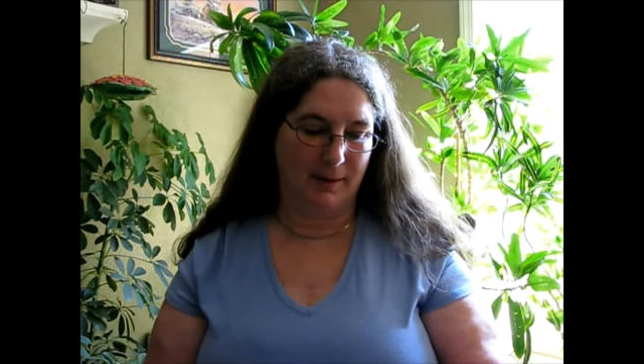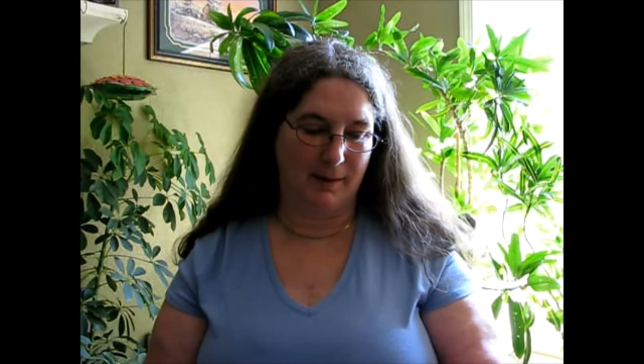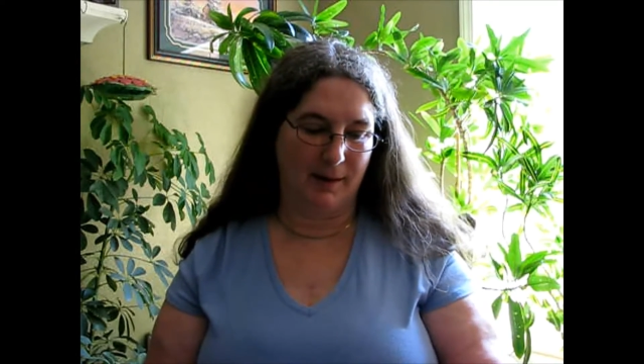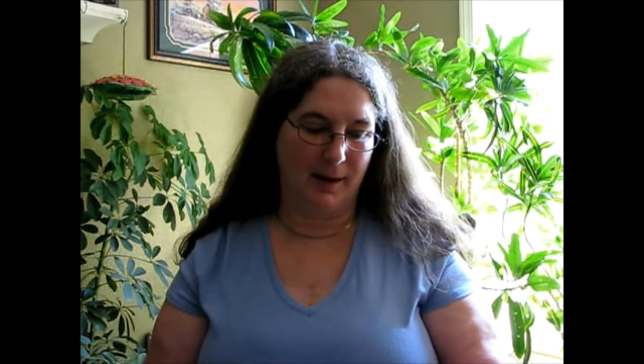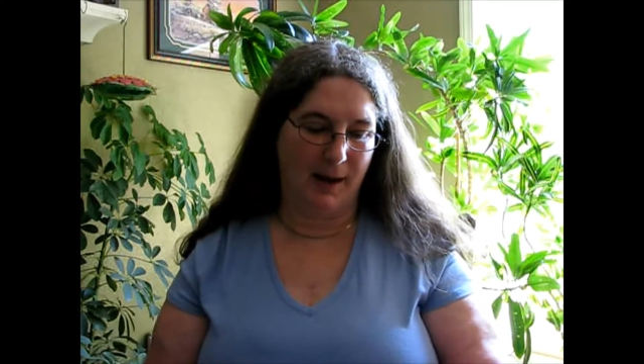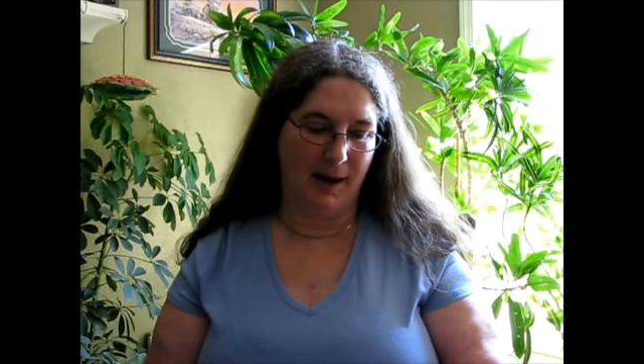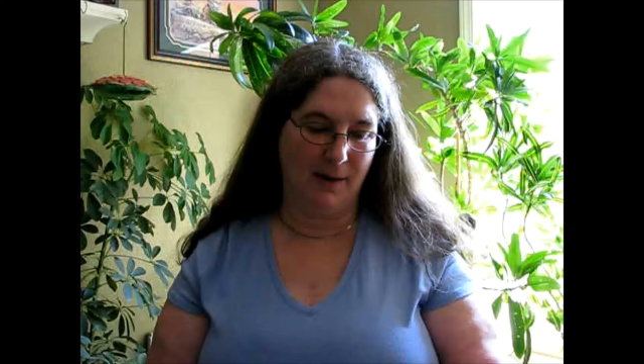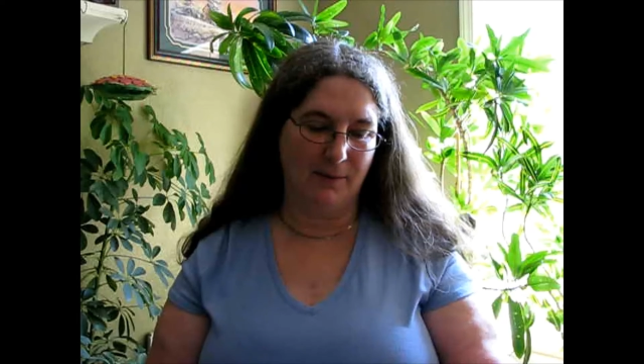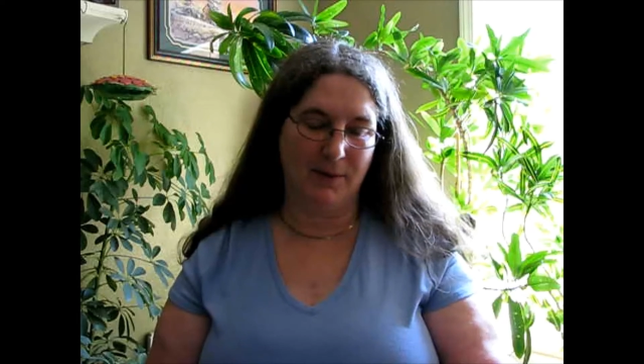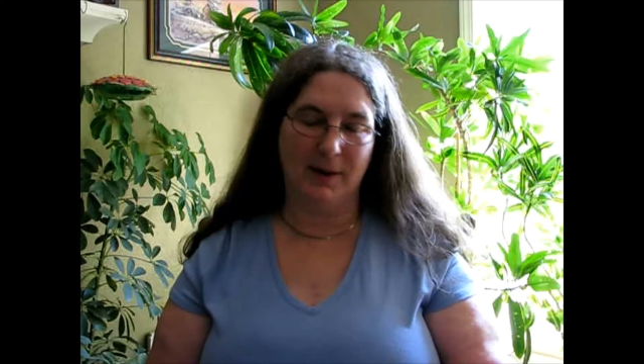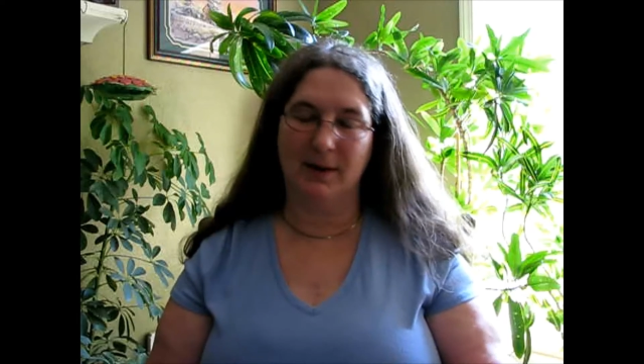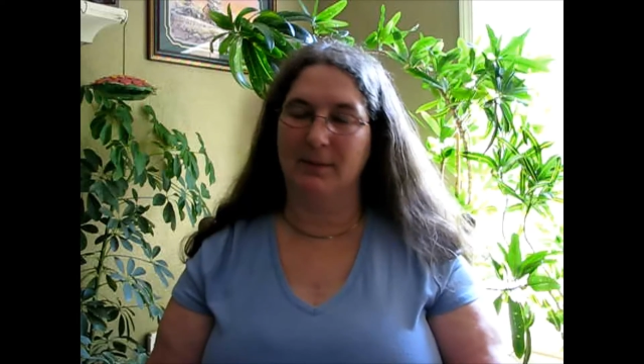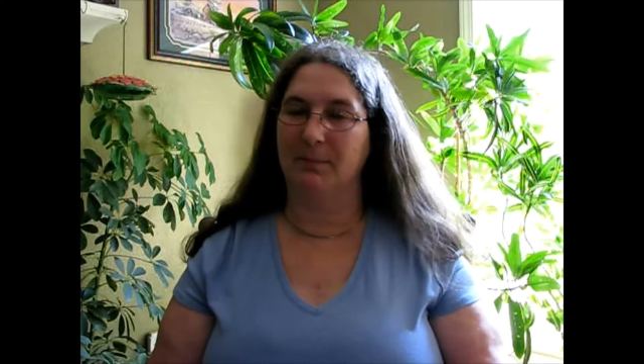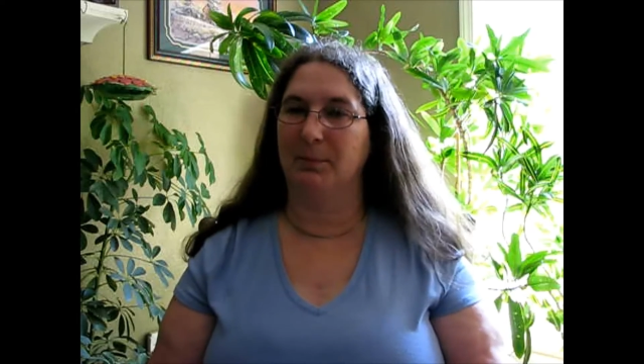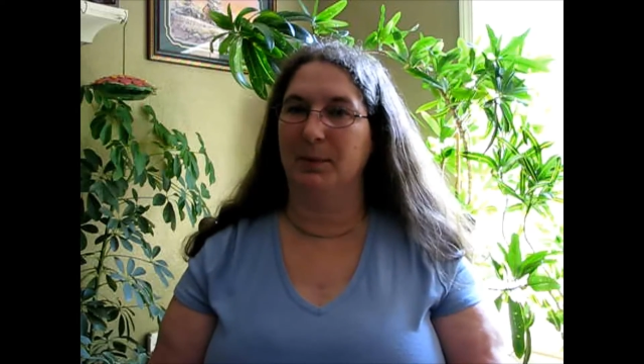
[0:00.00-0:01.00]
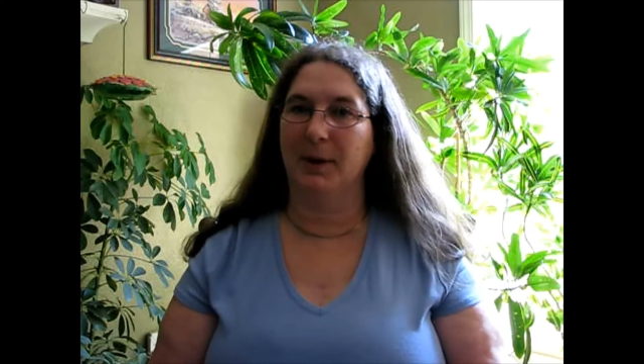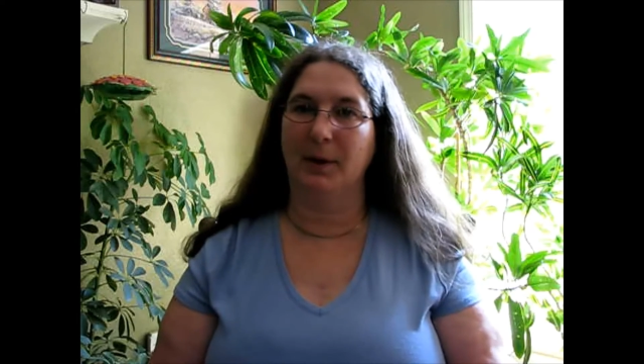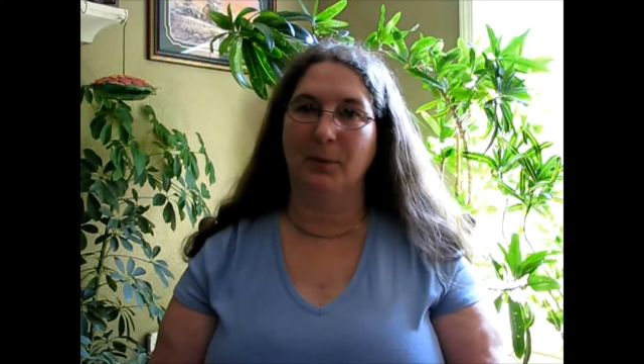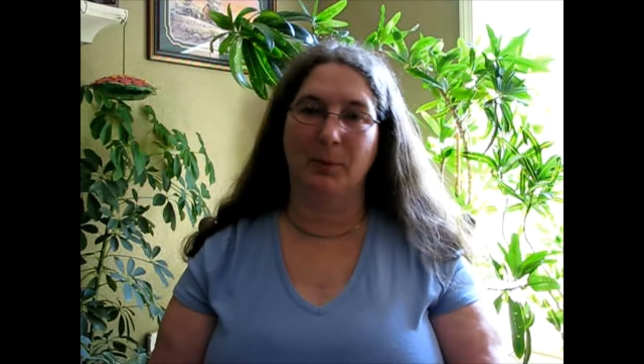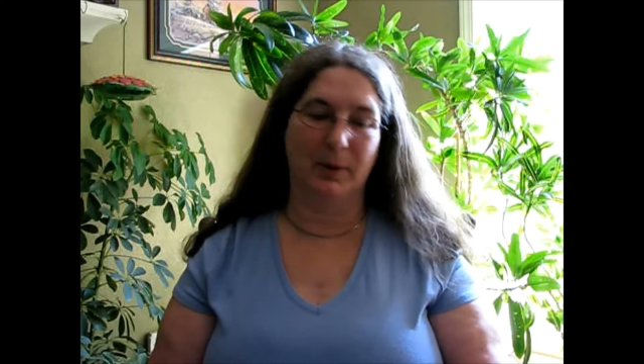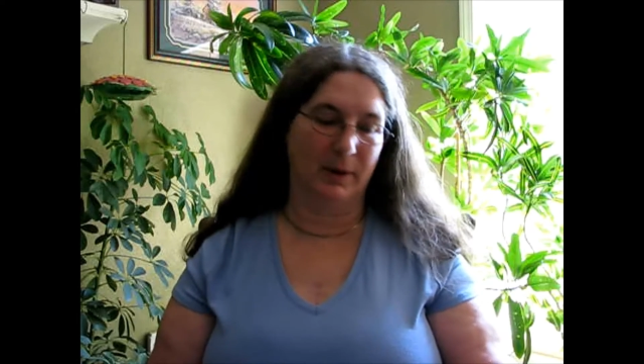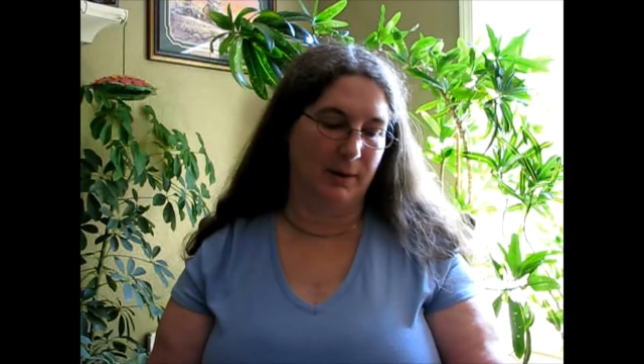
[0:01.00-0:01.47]
having
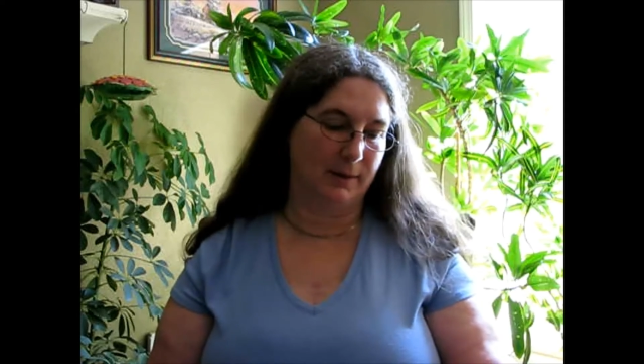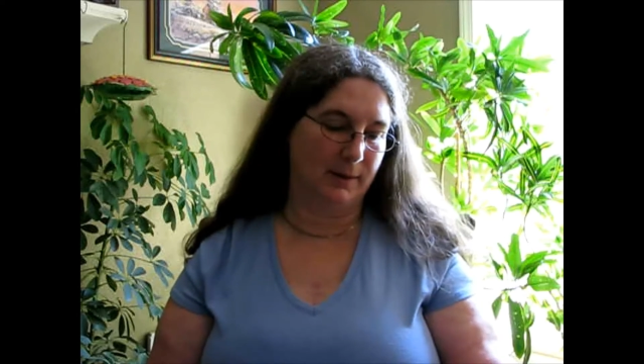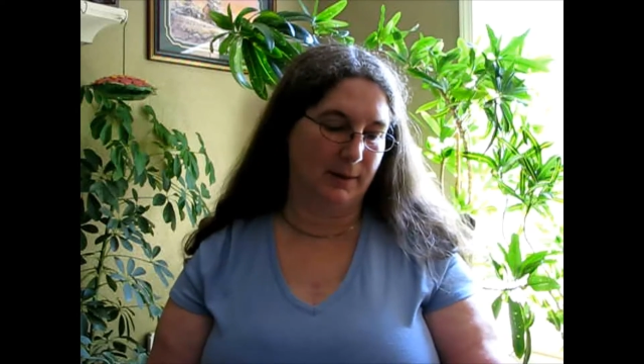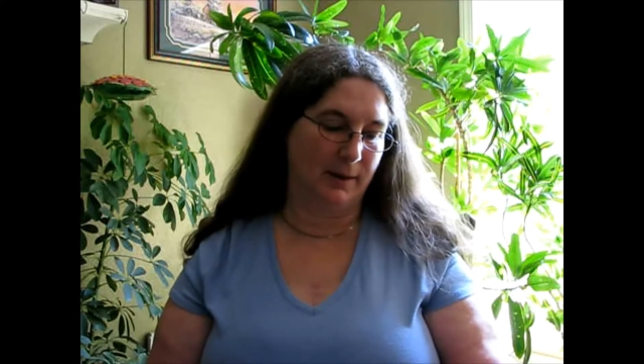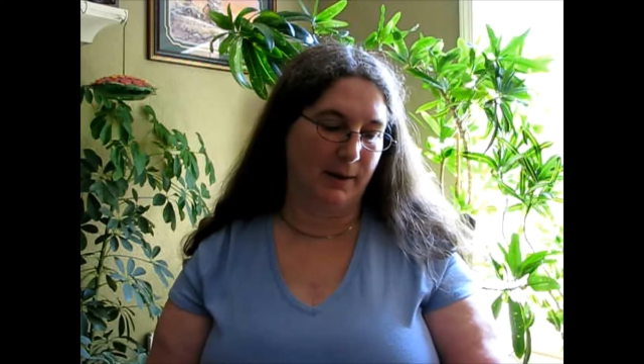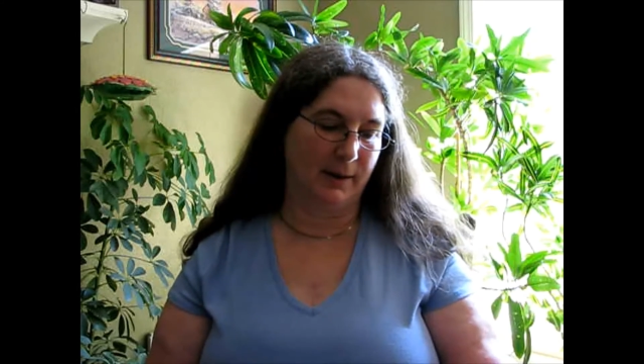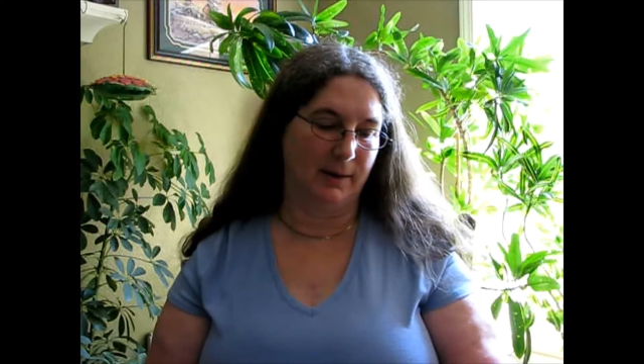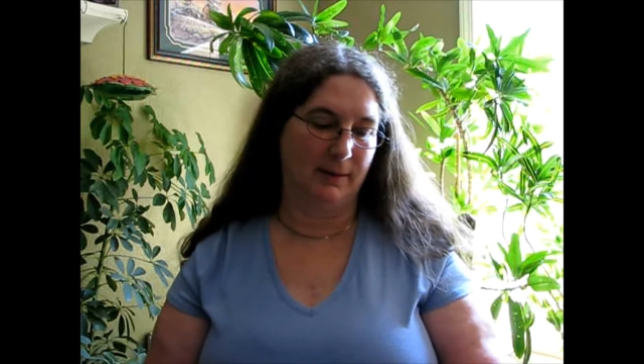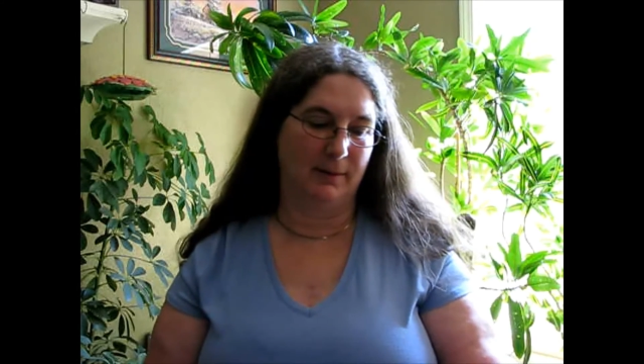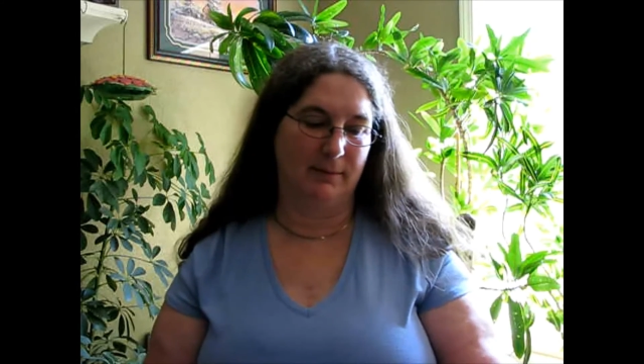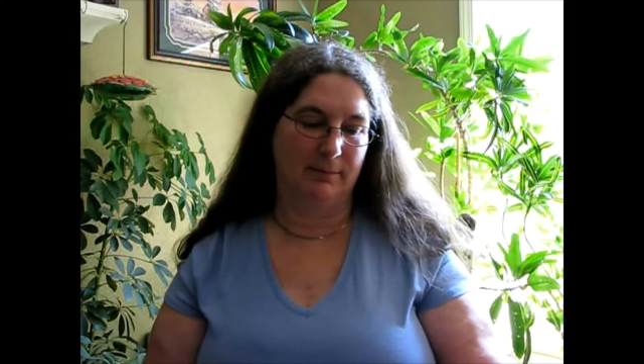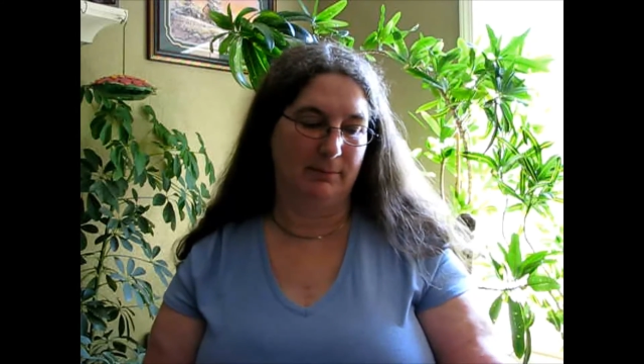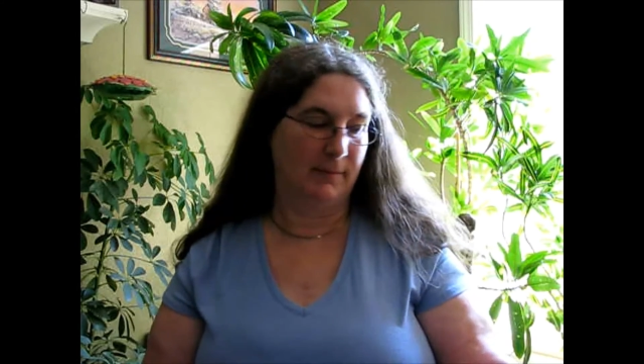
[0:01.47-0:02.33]
blood work done,